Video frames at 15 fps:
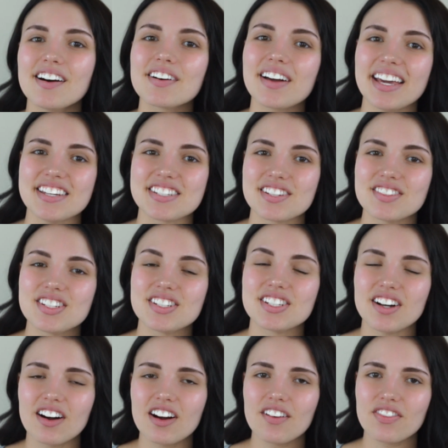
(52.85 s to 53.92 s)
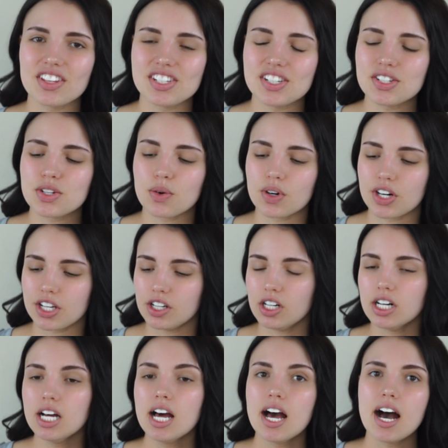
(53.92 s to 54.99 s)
Okay, so to start off this tutorial,